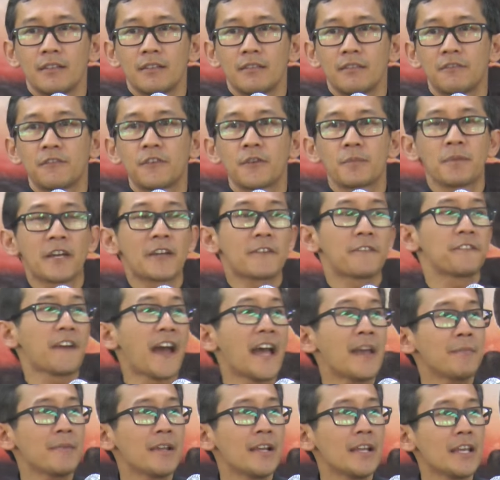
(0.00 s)
For my
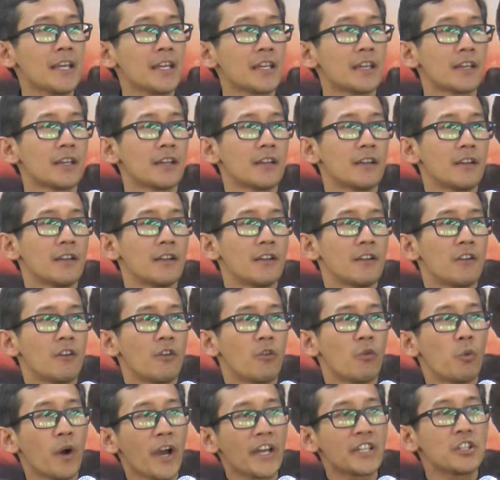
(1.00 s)
family,
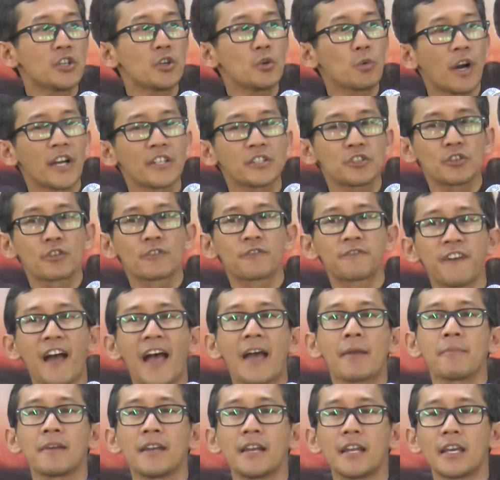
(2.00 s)
why do you want your
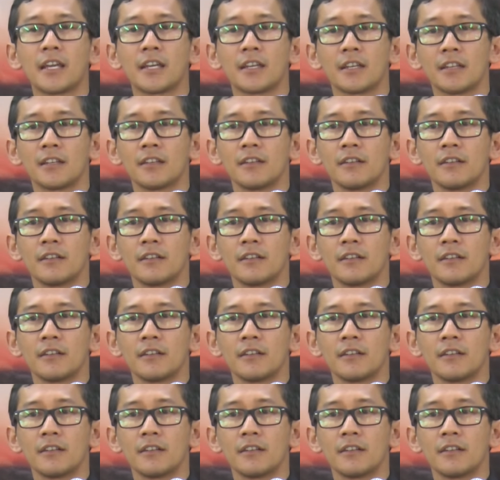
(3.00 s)
family